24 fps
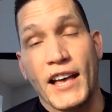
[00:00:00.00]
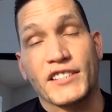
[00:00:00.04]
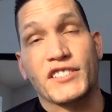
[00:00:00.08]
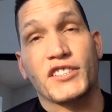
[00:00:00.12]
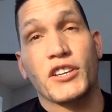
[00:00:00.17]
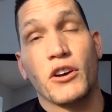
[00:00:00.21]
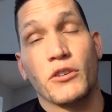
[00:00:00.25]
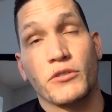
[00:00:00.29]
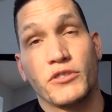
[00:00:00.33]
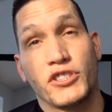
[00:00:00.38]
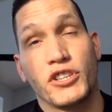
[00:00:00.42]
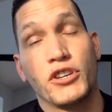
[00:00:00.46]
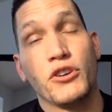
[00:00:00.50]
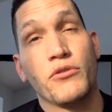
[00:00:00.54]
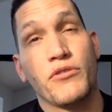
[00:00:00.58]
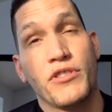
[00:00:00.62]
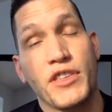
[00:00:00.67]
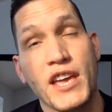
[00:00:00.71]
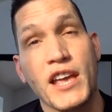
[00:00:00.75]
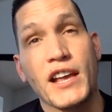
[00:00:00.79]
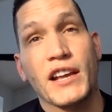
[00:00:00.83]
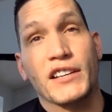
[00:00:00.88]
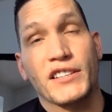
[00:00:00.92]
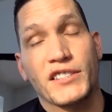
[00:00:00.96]
So two
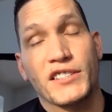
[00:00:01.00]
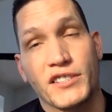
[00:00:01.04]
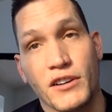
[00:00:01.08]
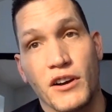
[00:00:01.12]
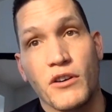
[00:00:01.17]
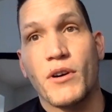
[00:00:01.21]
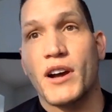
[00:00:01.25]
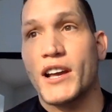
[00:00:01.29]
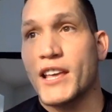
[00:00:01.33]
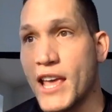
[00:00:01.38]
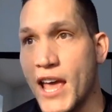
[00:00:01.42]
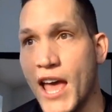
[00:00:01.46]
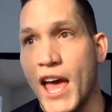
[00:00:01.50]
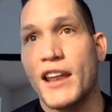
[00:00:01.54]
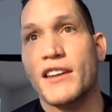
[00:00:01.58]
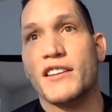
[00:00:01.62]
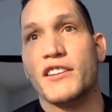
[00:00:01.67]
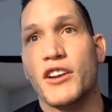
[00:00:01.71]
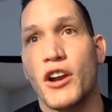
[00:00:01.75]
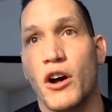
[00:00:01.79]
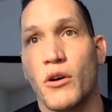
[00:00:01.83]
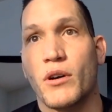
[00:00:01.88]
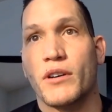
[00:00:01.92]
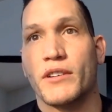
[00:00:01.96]
things. So again,
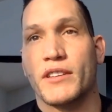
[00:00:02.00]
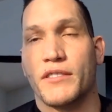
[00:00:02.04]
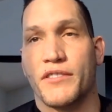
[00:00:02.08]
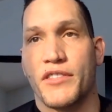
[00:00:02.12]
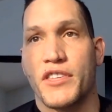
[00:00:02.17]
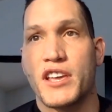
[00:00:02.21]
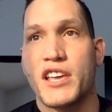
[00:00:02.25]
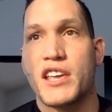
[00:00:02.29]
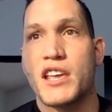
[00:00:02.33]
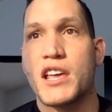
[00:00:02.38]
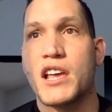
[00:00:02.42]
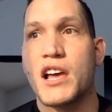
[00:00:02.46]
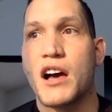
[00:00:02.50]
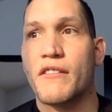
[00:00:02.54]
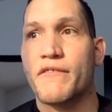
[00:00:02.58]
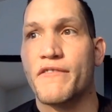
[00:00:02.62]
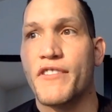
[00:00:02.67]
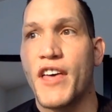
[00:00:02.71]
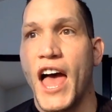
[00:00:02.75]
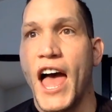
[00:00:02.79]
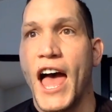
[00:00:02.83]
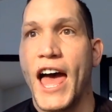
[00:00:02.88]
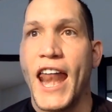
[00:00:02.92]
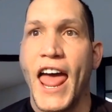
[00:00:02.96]
thinking of
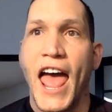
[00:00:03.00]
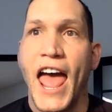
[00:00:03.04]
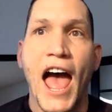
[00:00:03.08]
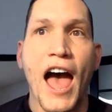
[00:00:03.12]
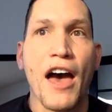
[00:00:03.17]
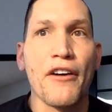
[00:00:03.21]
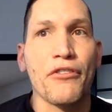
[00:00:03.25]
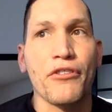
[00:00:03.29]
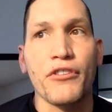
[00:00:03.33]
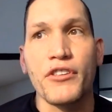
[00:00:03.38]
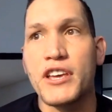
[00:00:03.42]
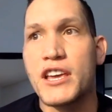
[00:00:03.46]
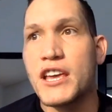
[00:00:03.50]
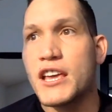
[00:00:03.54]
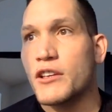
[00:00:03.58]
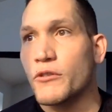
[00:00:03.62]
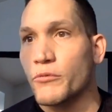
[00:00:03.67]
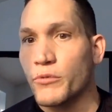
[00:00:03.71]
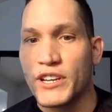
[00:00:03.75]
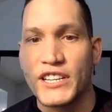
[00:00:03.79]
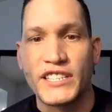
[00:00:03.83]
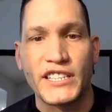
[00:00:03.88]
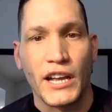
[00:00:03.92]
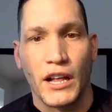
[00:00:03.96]
that athlete,
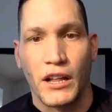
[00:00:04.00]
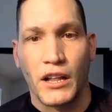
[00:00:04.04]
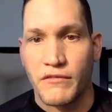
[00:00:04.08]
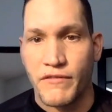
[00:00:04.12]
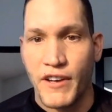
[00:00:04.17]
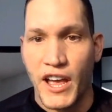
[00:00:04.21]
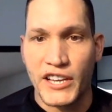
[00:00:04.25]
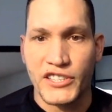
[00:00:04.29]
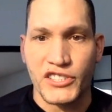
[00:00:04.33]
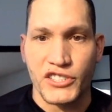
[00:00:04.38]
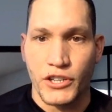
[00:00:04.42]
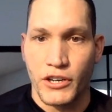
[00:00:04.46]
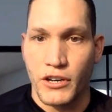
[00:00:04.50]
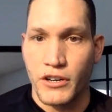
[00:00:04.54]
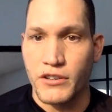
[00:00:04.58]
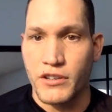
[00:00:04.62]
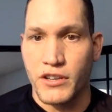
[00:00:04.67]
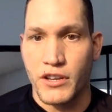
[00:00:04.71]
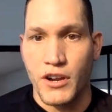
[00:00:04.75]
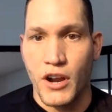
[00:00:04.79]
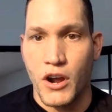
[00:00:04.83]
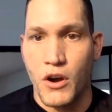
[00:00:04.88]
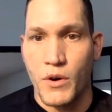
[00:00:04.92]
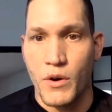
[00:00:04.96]
retail investor,
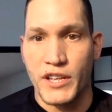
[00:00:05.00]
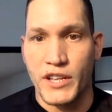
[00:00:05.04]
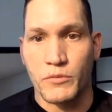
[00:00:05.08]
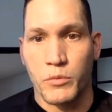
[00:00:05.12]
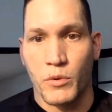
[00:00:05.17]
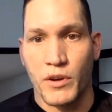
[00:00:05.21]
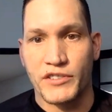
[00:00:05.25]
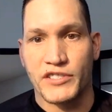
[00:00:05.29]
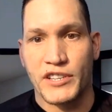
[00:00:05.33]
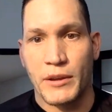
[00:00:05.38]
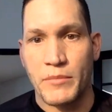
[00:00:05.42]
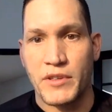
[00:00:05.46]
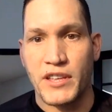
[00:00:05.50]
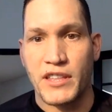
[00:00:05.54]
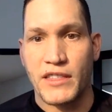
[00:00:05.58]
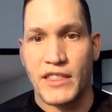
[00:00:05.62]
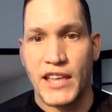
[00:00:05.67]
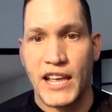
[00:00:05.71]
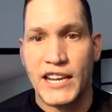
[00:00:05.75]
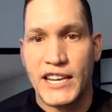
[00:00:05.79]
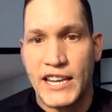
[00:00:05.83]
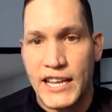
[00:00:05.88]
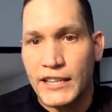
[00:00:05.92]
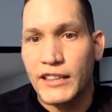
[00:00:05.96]
it's something
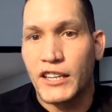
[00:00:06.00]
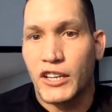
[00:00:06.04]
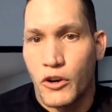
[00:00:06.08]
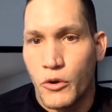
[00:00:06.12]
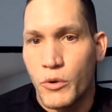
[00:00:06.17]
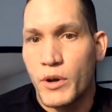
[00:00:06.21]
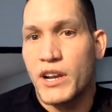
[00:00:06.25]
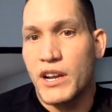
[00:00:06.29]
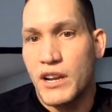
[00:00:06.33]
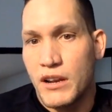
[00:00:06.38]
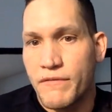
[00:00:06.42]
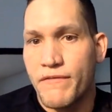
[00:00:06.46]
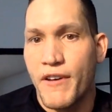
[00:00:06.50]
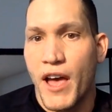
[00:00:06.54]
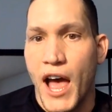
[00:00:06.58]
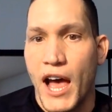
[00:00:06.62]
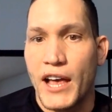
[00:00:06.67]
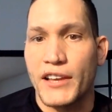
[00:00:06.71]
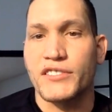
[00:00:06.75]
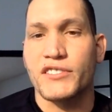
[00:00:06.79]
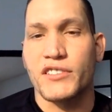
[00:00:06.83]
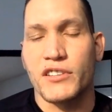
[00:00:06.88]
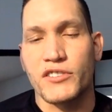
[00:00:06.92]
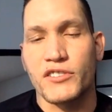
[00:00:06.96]
they need liquidity
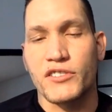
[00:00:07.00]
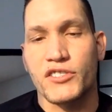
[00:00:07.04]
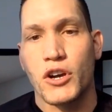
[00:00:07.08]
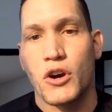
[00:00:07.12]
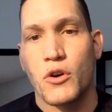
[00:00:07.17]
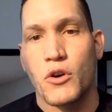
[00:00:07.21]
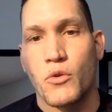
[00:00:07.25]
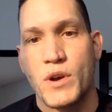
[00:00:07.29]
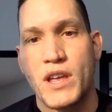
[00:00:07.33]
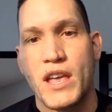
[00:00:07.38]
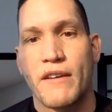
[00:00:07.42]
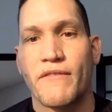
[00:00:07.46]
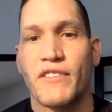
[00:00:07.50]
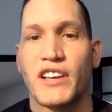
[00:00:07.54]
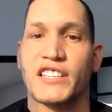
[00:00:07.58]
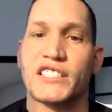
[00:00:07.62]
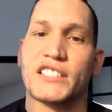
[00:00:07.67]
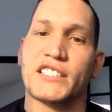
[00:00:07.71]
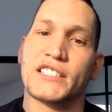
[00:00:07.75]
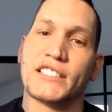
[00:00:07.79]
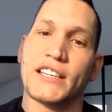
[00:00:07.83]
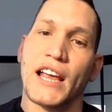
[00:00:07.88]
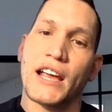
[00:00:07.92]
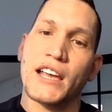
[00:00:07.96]
fast. So we have a
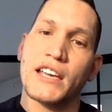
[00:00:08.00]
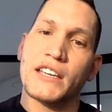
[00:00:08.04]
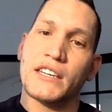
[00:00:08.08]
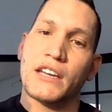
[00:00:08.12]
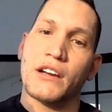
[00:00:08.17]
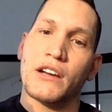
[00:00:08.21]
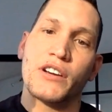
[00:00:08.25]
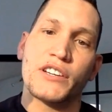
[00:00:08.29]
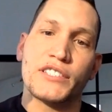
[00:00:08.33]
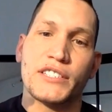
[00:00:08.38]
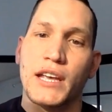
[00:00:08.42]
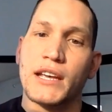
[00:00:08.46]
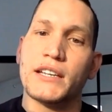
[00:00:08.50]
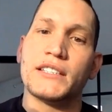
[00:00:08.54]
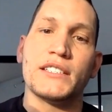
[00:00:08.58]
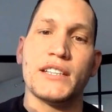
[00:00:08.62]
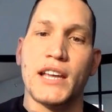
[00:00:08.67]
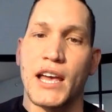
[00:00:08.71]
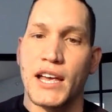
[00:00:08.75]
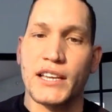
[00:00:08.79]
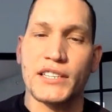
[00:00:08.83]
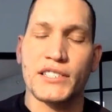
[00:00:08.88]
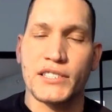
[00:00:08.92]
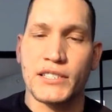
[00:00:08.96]
secondaries
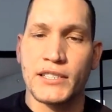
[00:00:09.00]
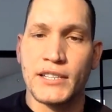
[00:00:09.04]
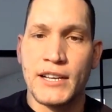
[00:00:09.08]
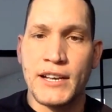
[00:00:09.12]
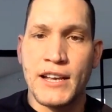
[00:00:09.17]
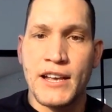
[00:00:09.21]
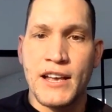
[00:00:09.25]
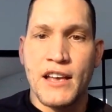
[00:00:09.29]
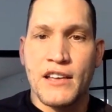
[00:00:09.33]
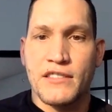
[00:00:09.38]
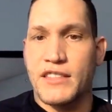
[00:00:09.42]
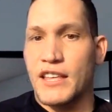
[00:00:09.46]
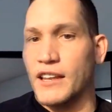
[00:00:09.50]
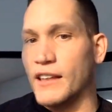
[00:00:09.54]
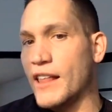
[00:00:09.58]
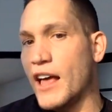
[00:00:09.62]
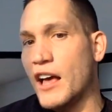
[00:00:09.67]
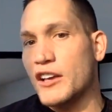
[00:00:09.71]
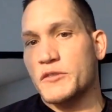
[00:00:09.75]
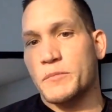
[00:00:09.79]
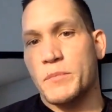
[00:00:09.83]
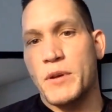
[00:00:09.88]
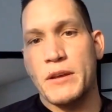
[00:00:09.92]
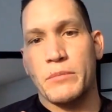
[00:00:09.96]
ATS that
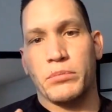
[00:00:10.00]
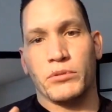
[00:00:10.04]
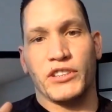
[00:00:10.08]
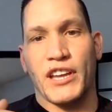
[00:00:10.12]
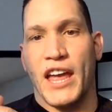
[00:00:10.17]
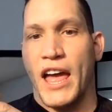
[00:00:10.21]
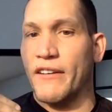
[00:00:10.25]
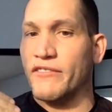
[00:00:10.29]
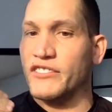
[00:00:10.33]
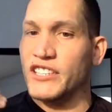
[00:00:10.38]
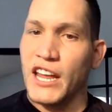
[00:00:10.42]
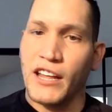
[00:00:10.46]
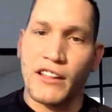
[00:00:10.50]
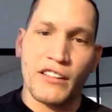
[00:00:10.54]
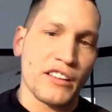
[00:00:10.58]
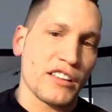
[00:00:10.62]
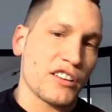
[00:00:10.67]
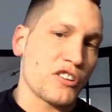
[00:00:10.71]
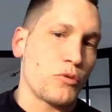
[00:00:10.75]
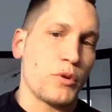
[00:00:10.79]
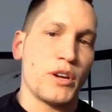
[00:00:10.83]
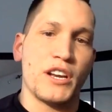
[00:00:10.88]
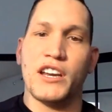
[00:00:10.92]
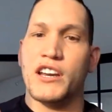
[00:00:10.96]
allows people to have daily
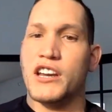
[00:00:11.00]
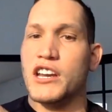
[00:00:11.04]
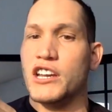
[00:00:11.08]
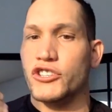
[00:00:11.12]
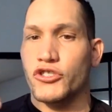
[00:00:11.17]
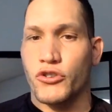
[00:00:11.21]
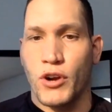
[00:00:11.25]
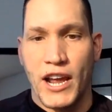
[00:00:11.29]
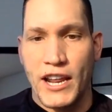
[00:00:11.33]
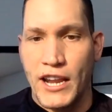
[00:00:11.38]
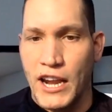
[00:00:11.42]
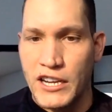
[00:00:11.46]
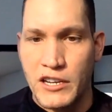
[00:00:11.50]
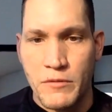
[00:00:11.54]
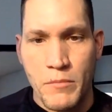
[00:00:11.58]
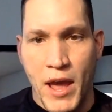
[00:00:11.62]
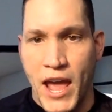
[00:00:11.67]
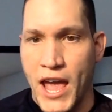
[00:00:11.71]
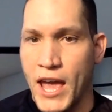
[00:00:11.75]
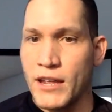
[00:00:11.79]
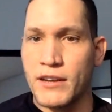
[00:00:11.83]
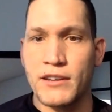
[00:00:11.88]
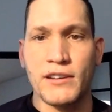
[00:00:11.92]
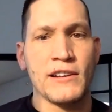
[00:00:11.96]
liquidity, trade on
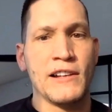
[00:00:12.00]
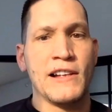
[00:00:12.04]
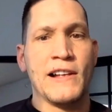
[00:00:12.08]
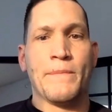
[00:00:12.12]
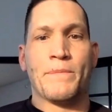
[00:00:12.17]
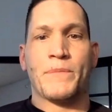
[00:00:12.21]
demand.